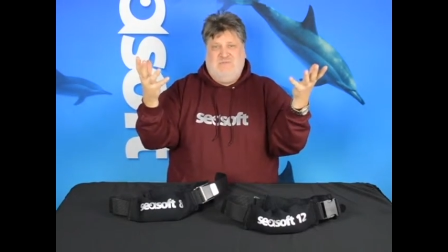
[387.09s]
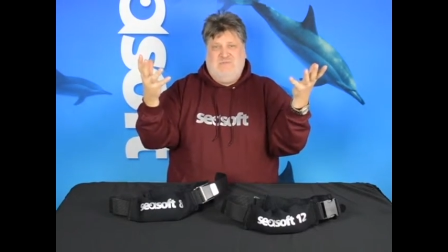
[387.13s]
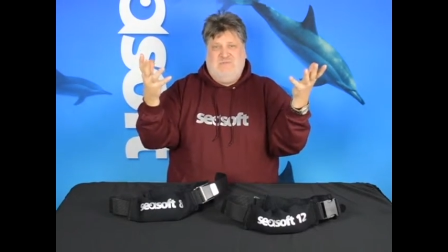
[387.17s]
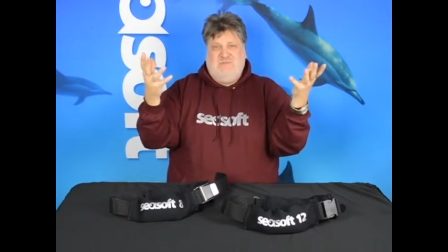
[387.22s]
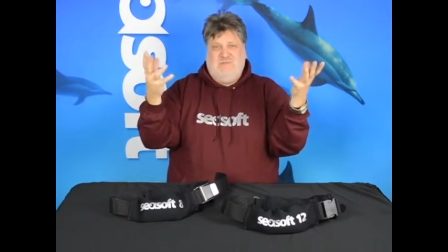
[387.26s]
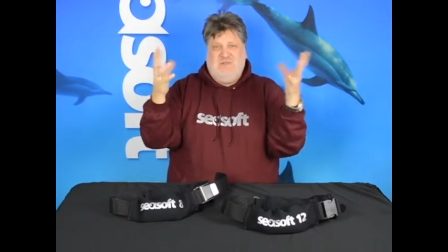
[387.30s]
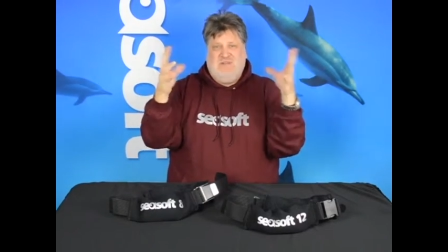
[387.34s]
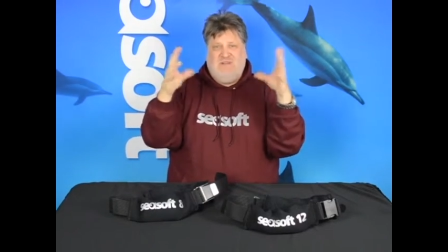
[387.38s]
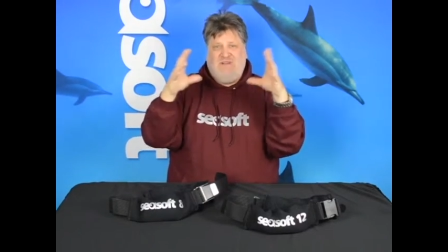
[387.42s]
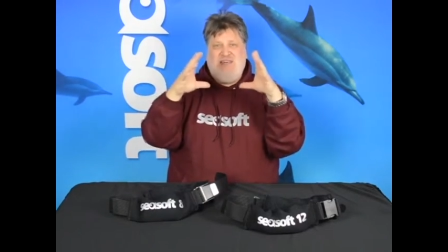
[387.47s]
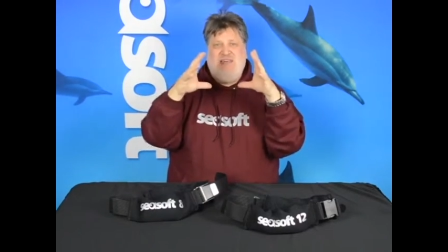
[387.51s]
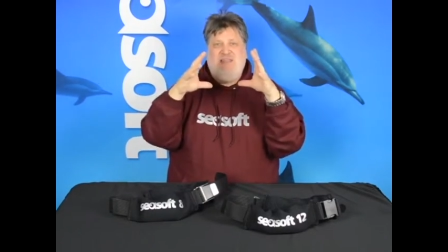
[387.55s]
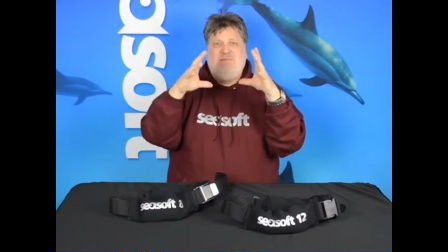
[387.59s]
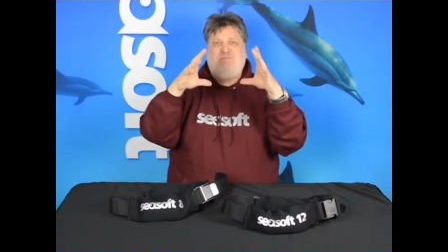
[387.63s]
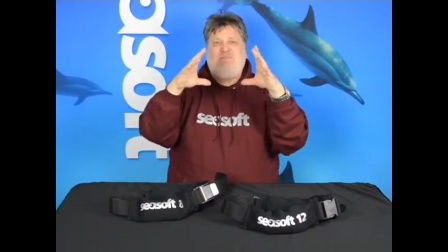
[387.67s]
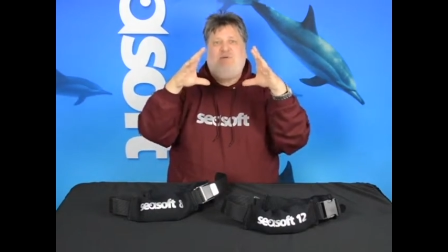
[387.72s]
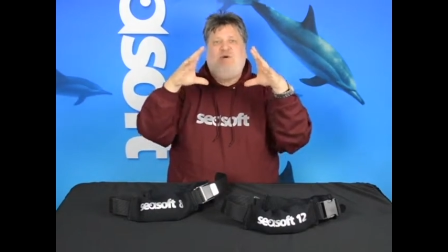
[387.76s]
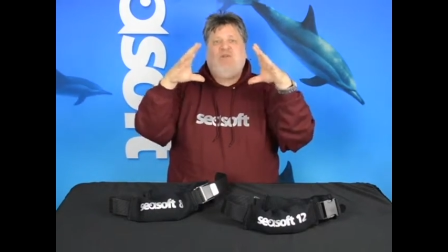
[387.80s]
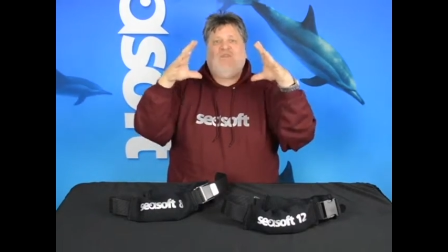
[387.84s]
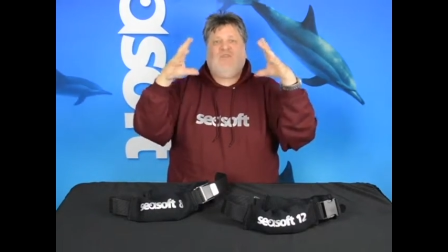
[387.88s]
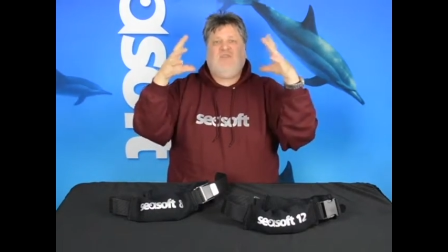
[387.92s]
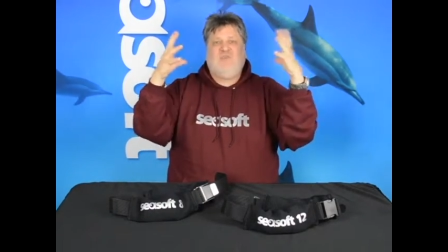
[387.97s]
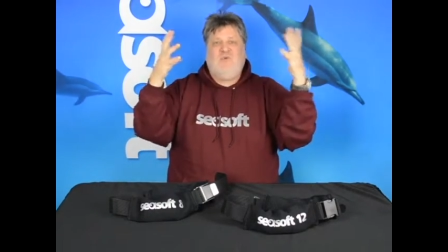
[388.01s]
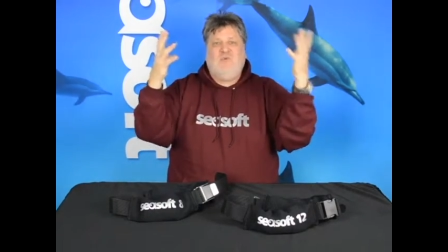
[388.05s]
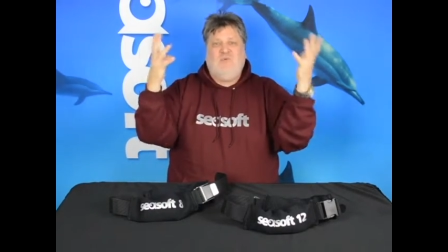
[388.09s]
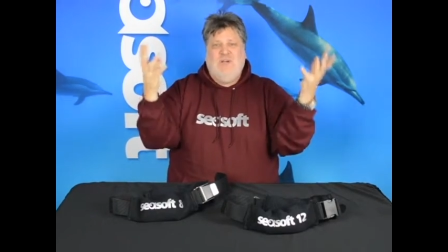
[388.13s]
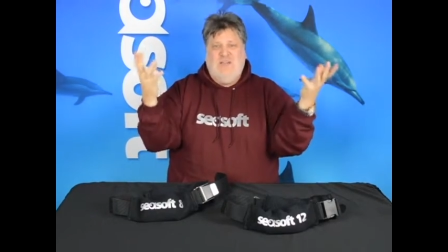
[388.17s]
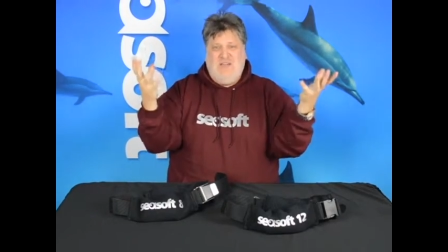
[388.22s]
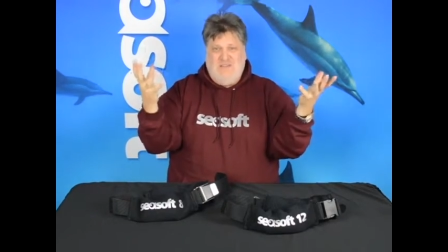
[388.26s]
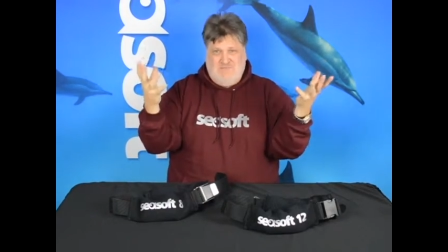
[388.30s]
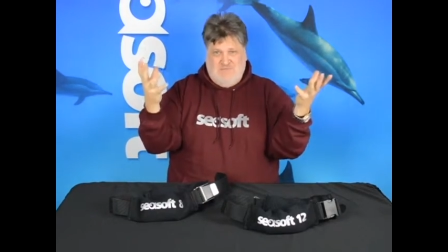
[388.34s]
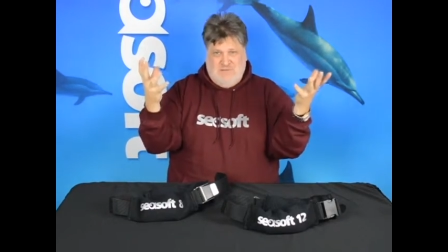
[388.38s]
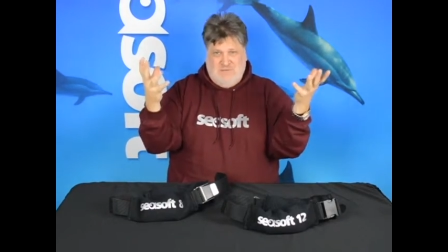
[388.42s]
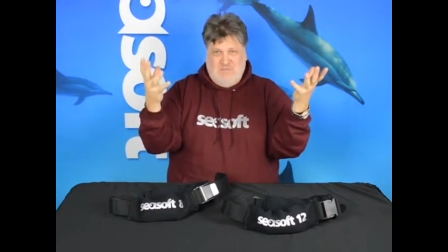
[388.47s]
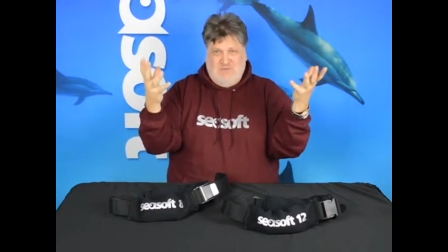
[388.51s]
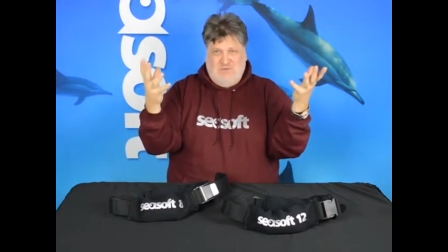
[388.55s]
When lead pulls
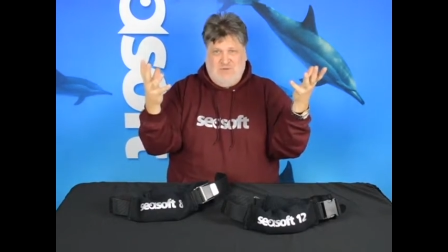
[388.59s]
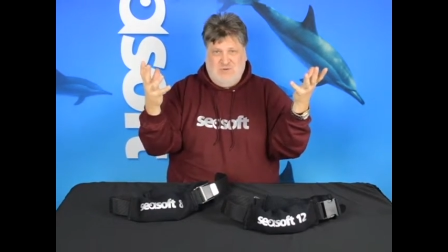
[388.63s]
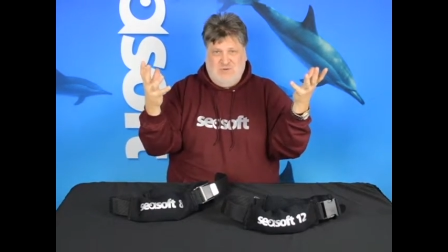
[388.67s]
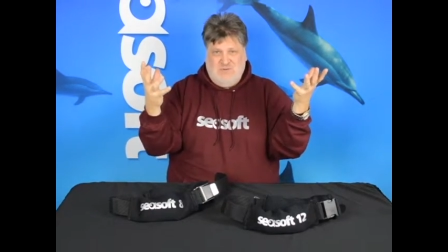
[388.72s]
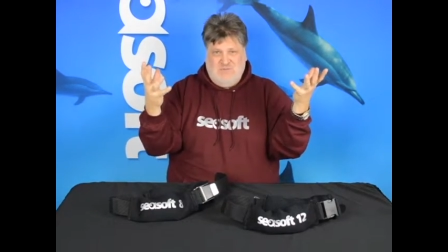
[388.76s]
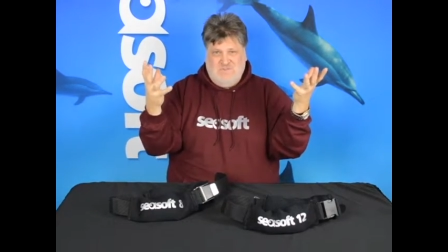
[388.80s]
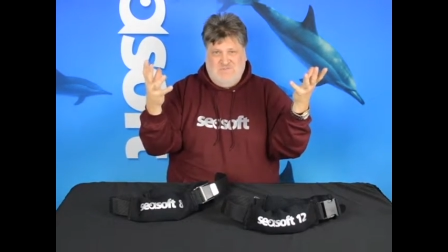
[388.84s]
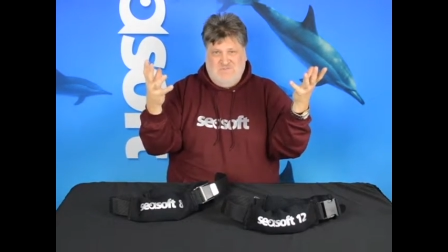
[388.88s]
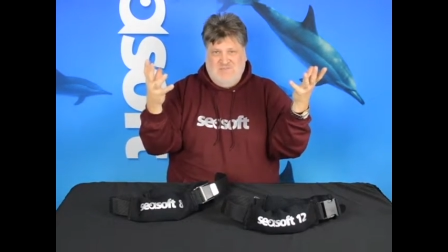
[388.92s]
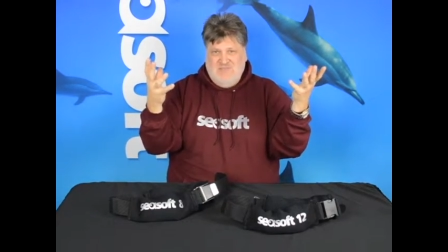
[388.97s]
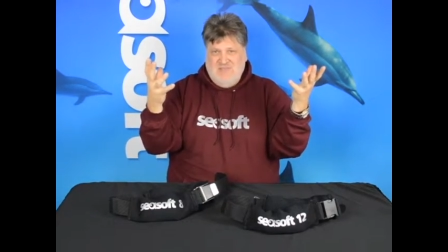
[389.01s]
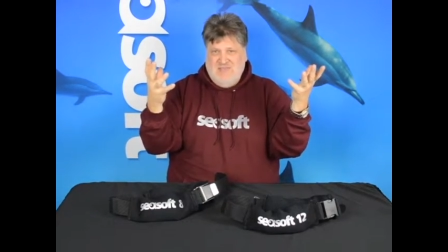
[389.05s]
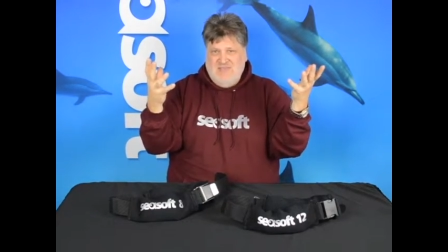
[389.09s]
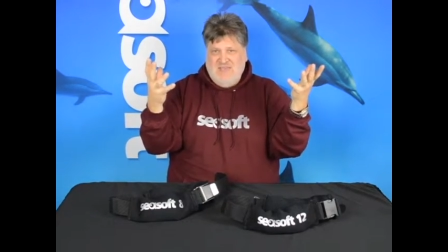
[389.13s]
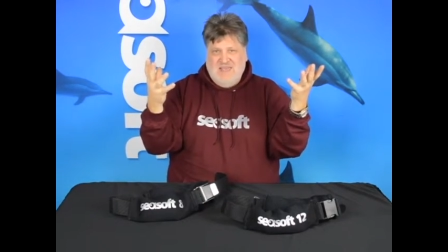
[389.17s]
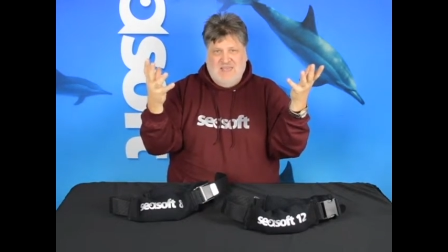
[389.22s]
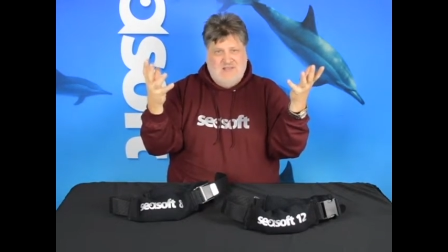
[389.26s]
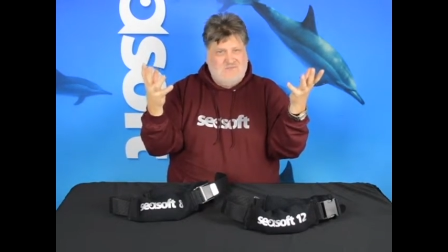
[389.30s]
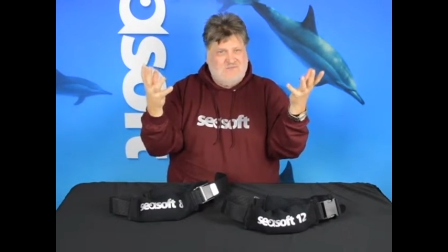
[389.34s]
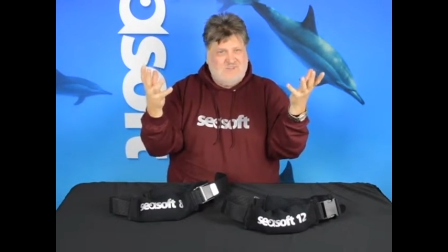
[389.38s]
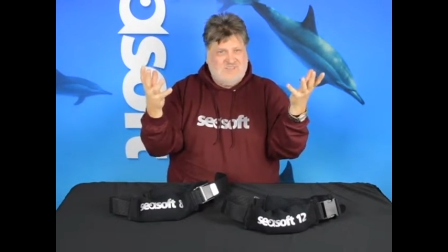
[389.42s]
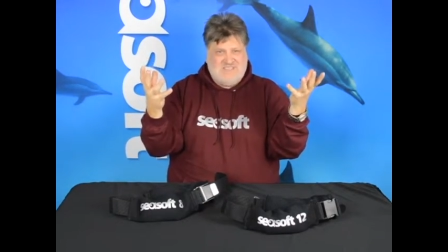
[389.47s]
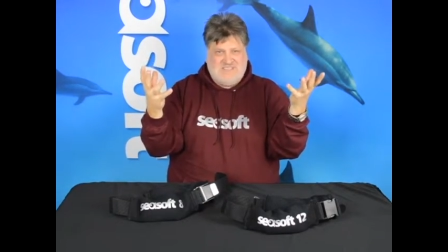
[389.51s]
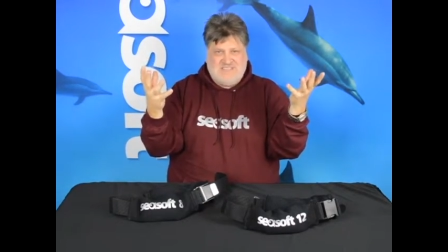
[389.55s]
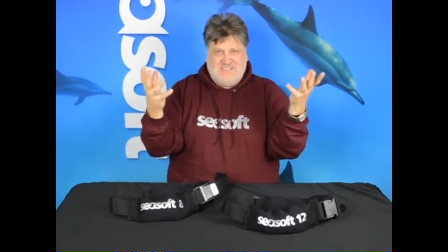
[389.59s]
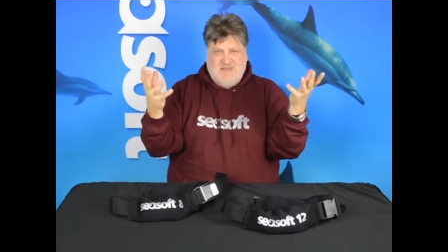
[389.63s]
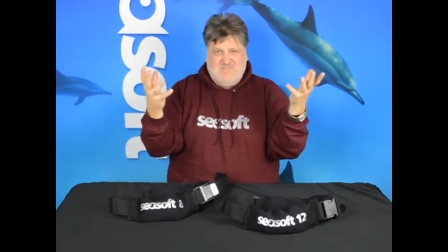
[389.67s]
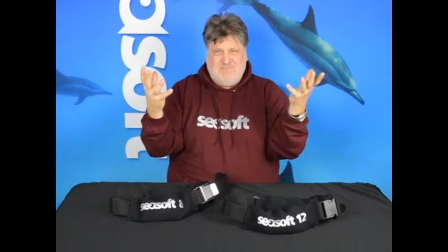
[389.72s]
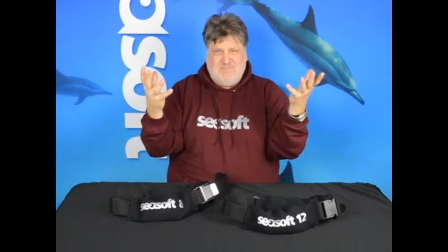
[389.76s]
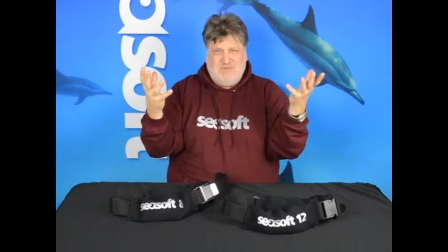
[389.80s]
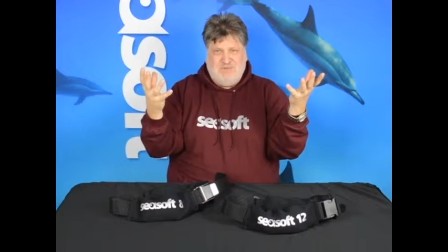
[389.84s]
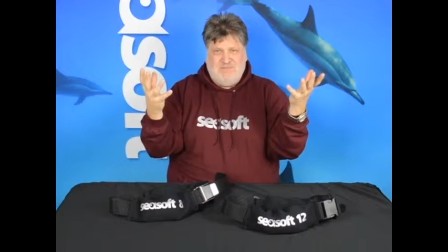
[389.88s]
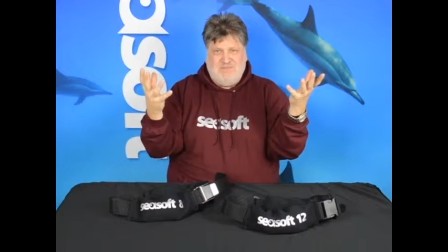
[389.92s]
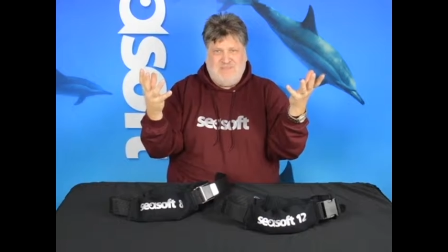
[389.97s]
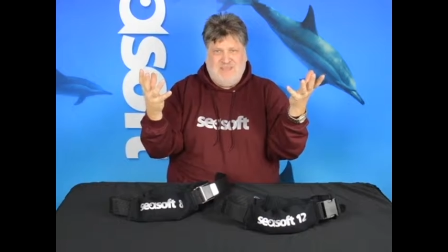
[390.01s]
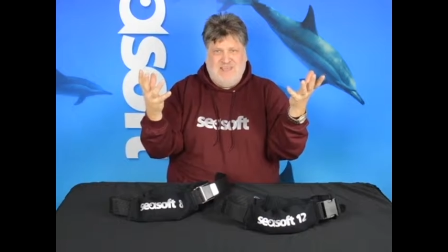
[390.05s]
away from you, every
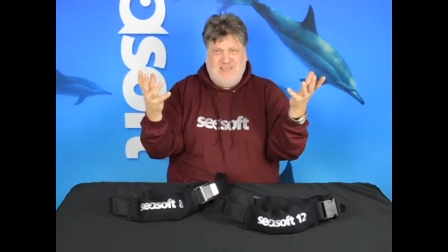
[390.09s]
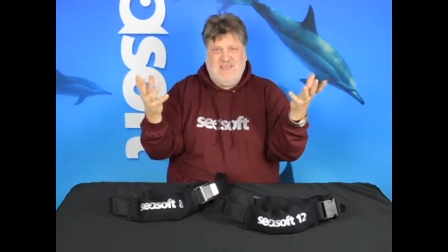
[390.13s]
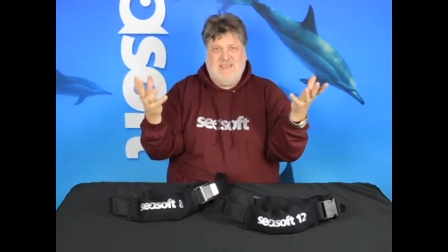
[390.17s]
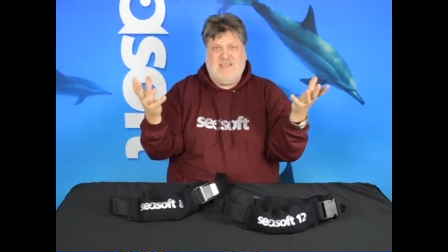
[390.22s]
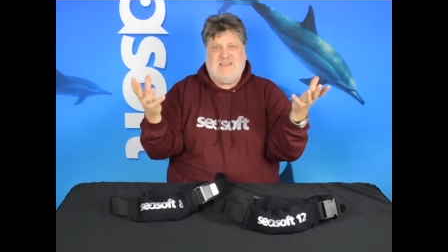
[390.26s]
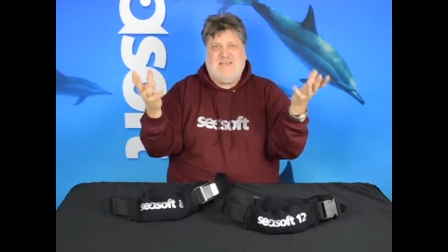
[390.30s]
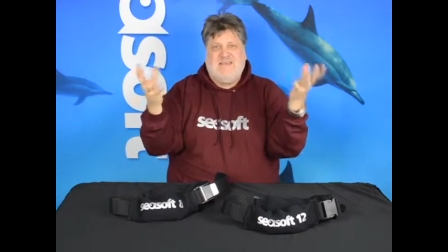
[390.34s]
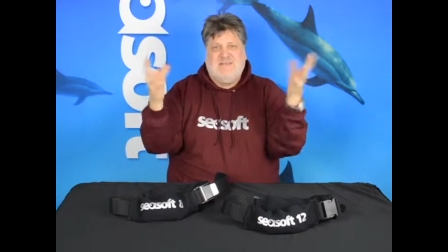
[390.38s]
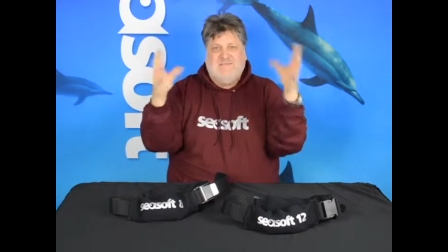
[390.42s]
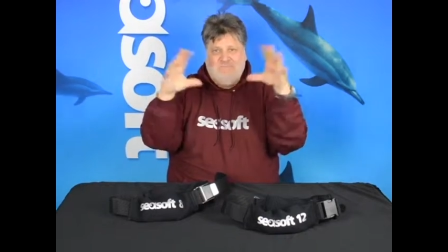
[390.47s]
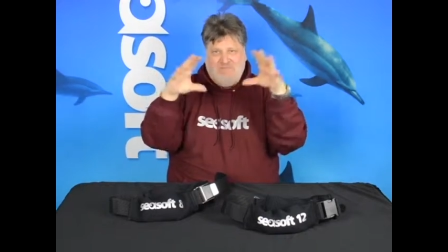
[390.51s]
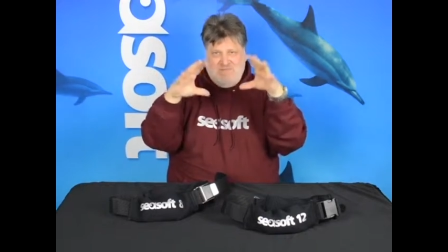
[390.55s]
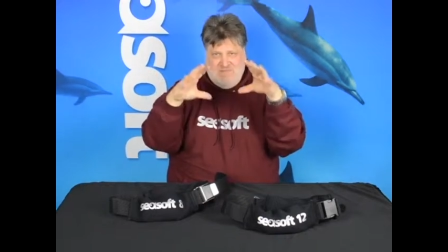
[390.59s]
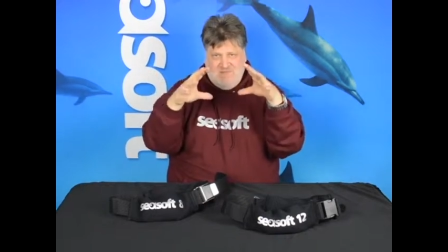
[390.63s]
step you take,